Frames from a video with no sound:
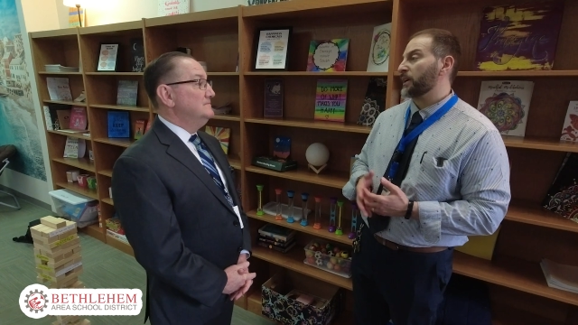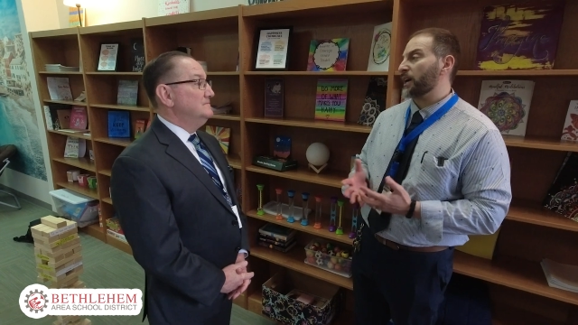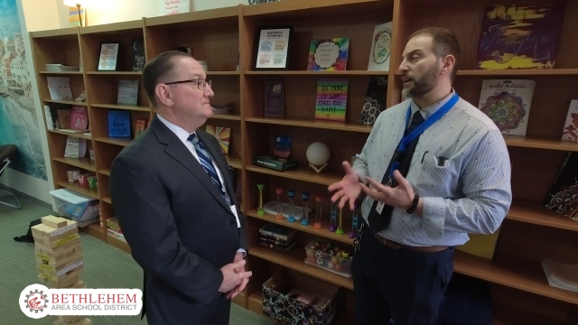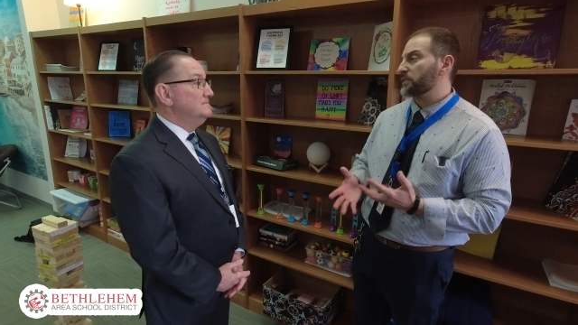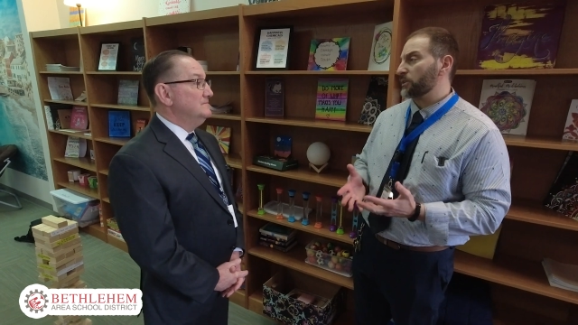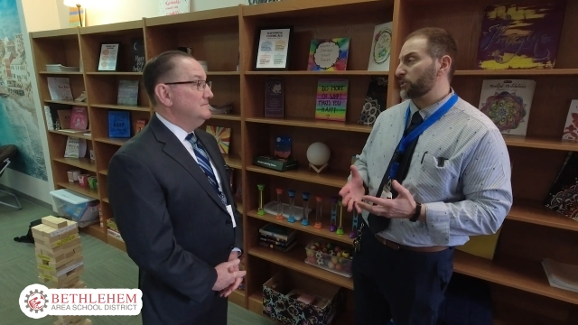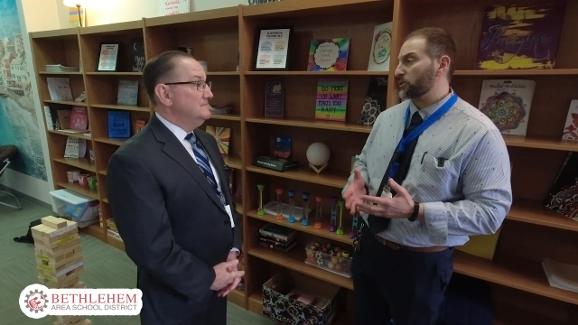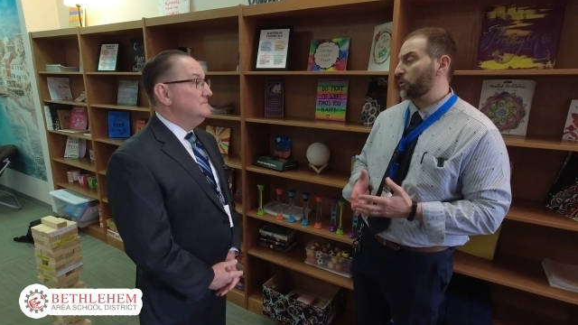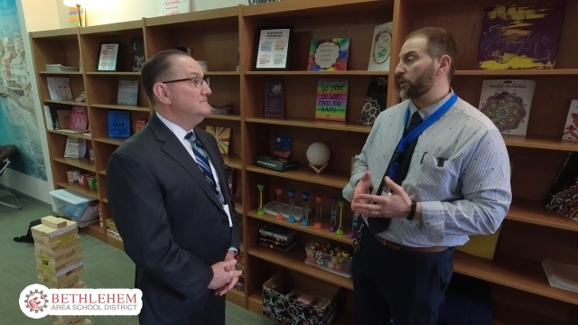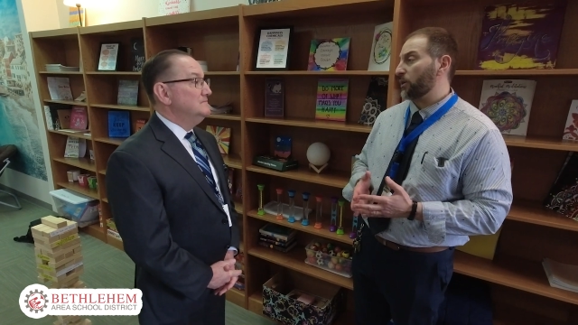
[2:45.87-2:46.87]
Speaker 1: kind of see what's
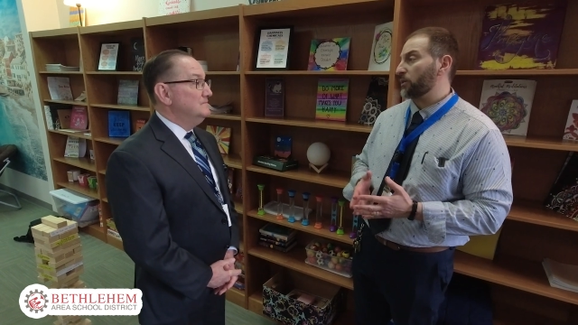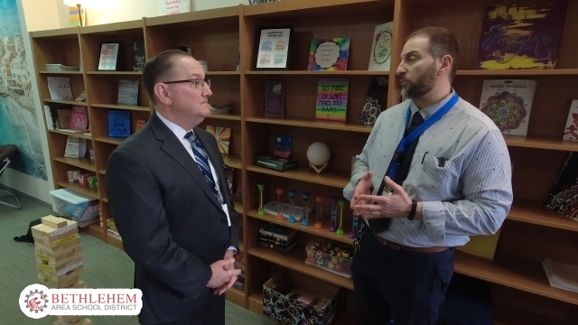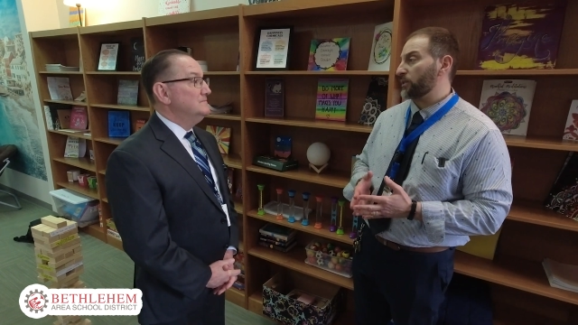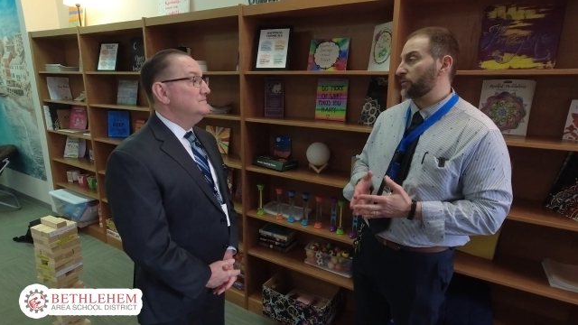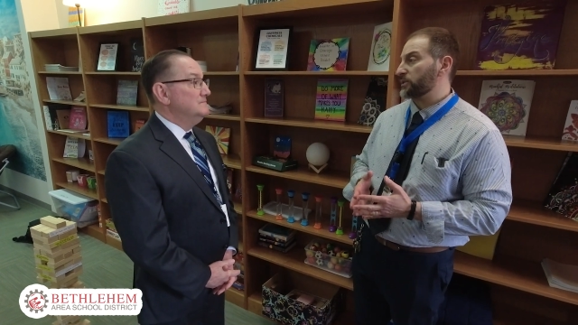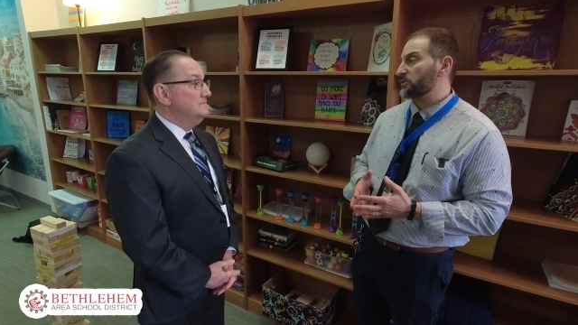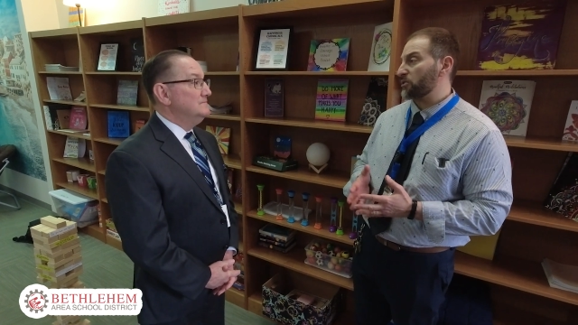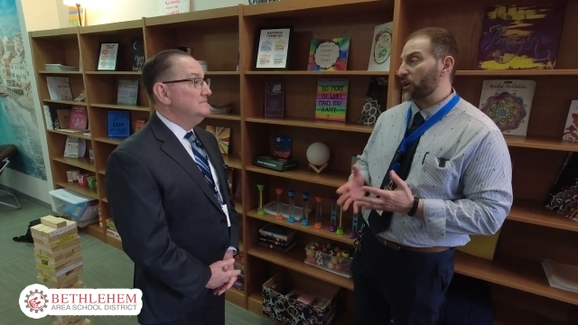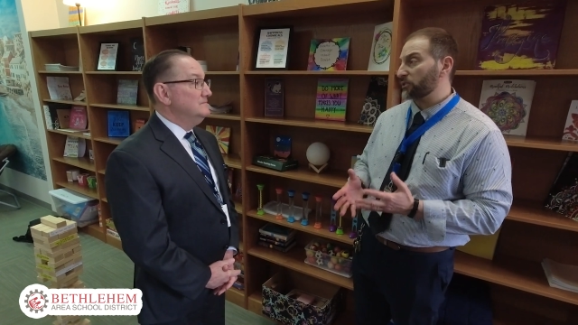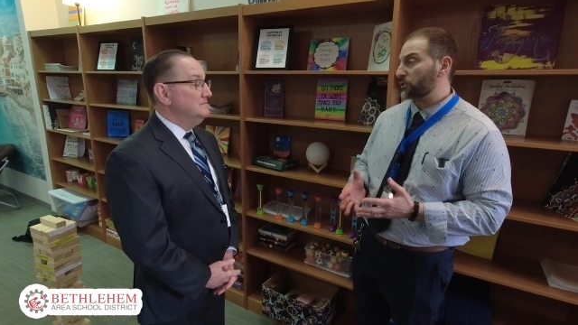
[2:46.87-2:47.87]
going on, whether it's
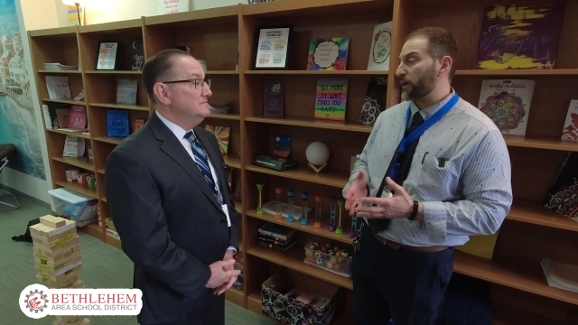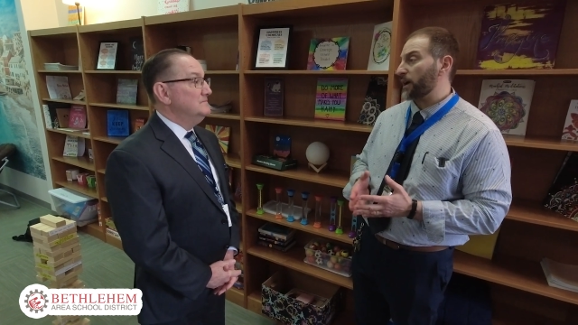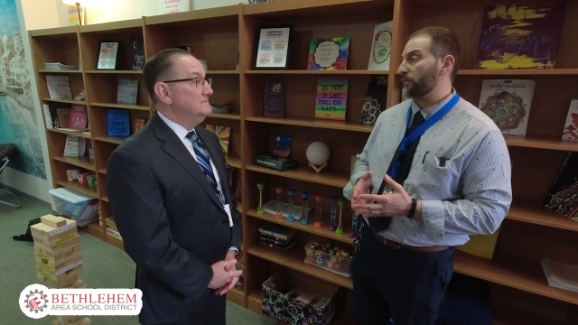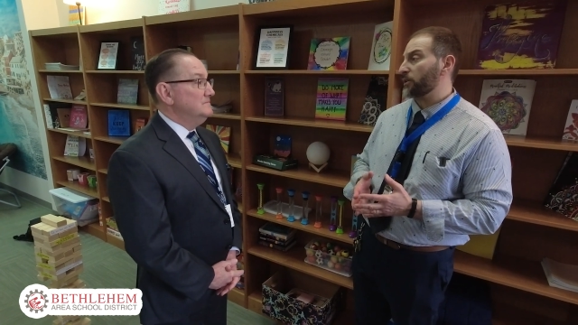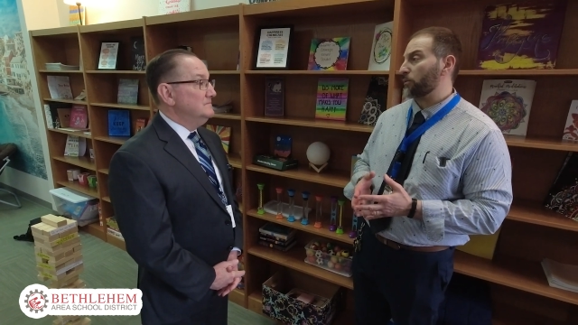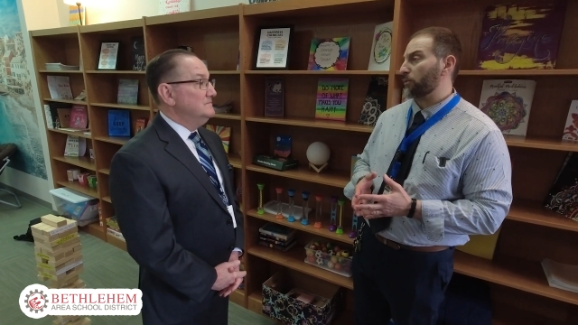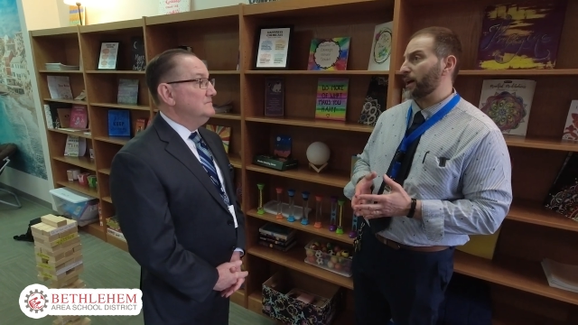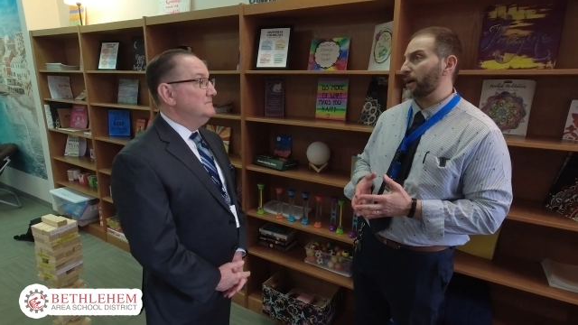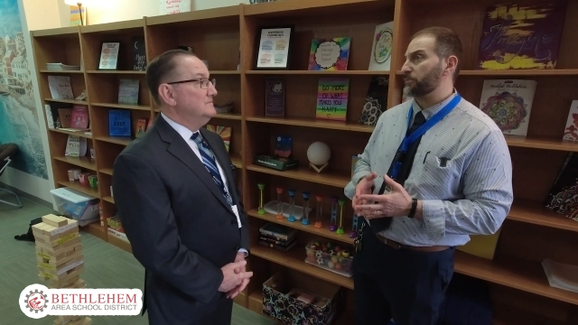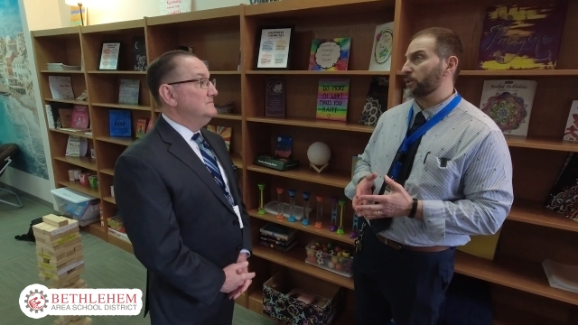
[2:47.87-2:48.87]
thoughts they're having or
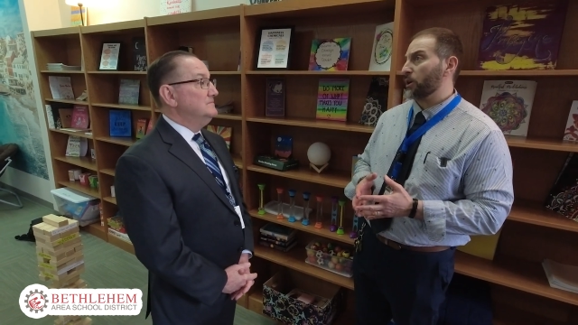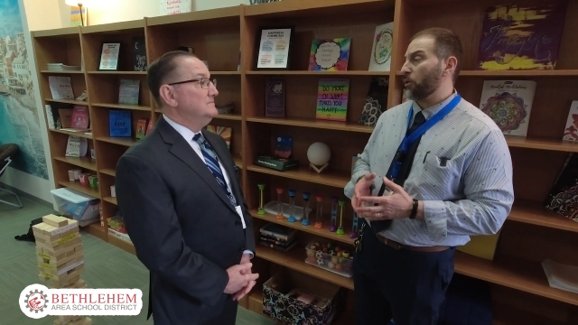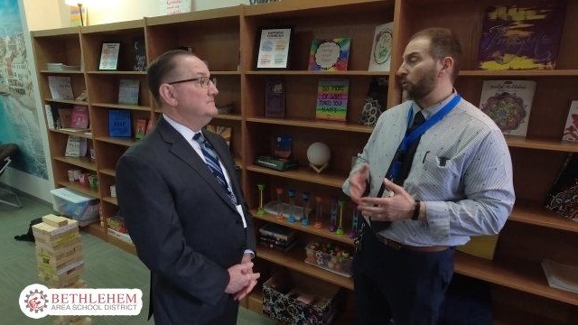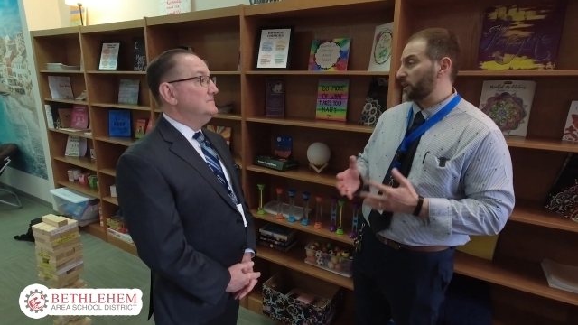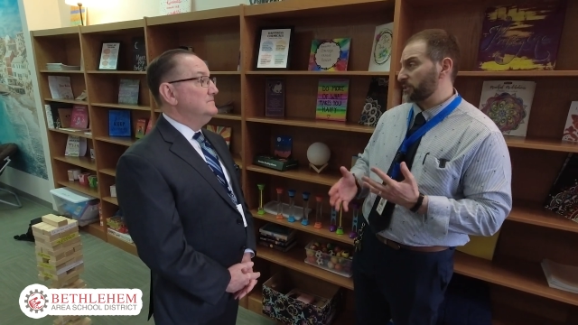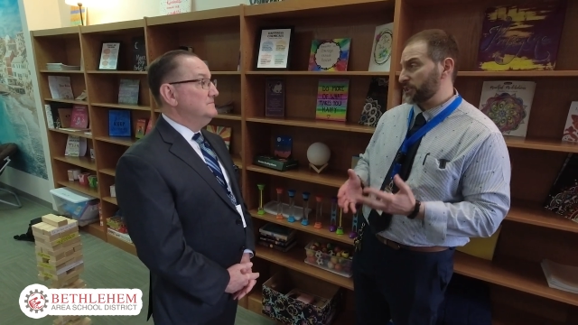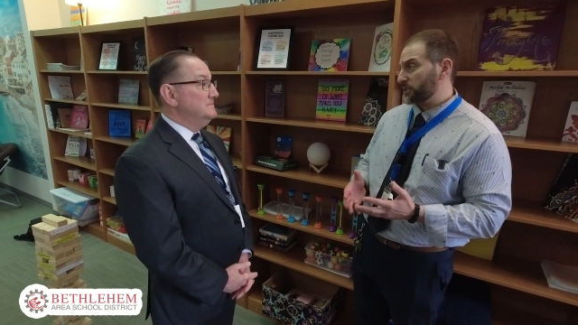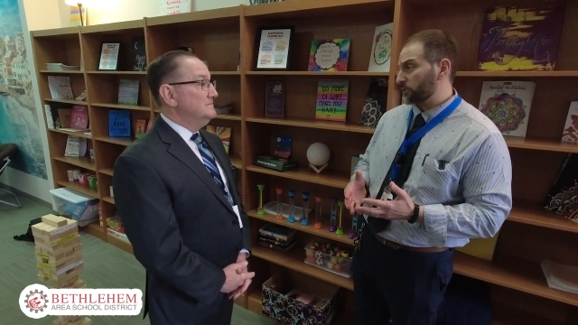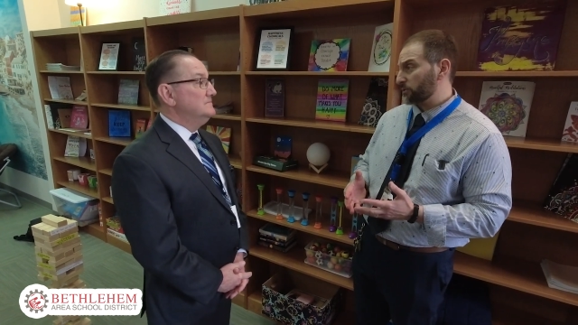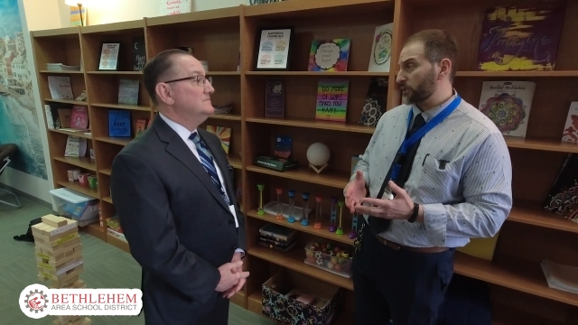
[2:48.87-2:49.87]
perhaps
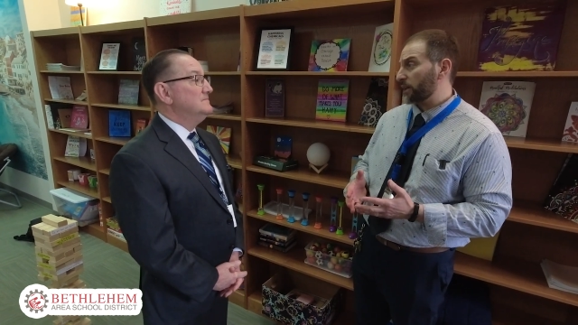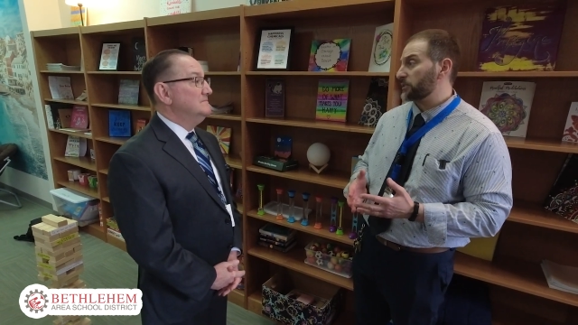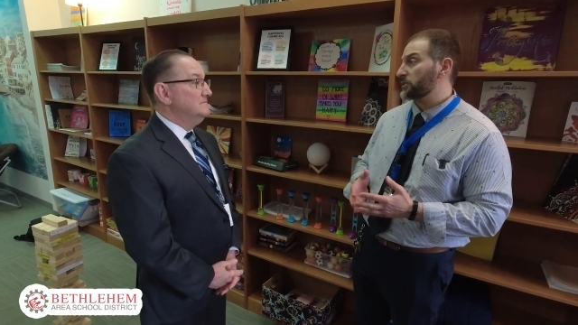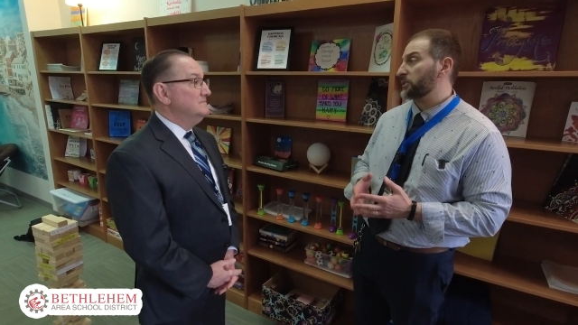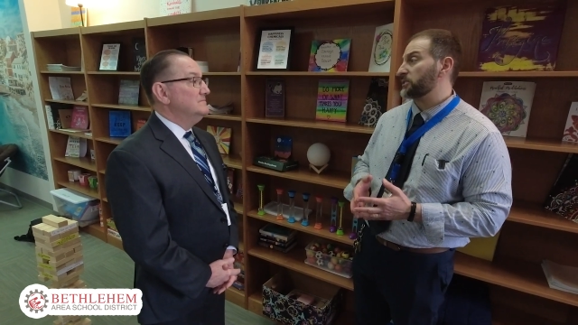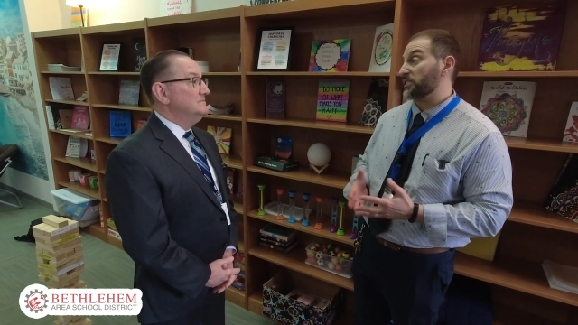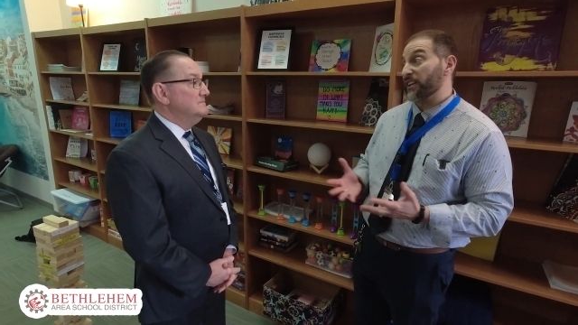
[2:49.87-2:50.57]
organizational challenges,